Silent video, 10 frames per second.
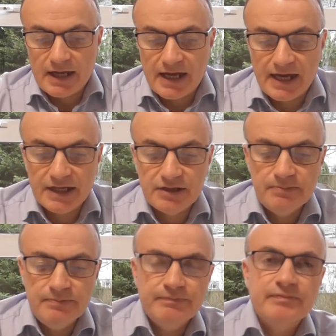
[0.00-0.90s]

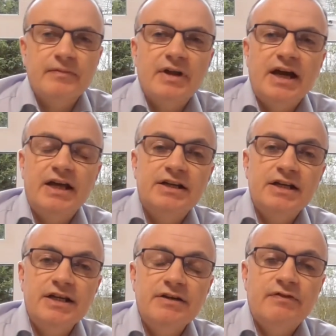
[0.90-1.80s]
Adam and
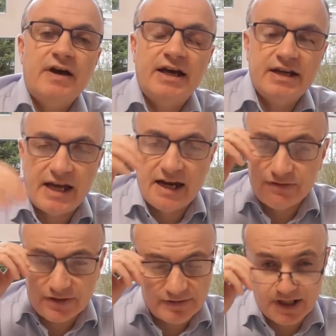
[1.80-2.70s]
Eve had
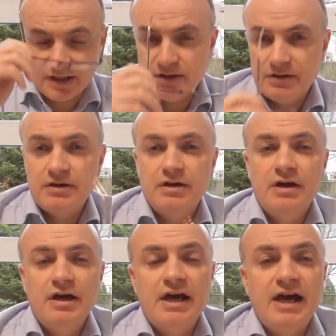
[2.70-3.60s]
everything,
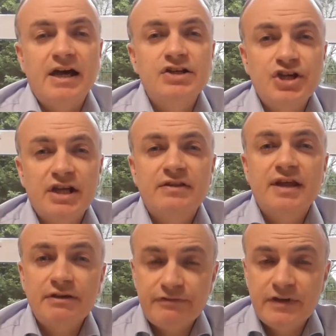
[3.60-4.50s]
and yet
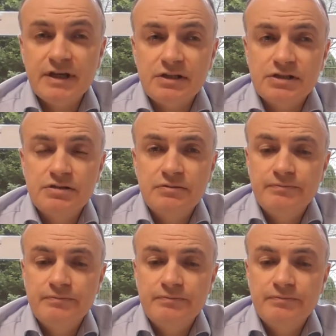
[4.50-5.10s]
they failed.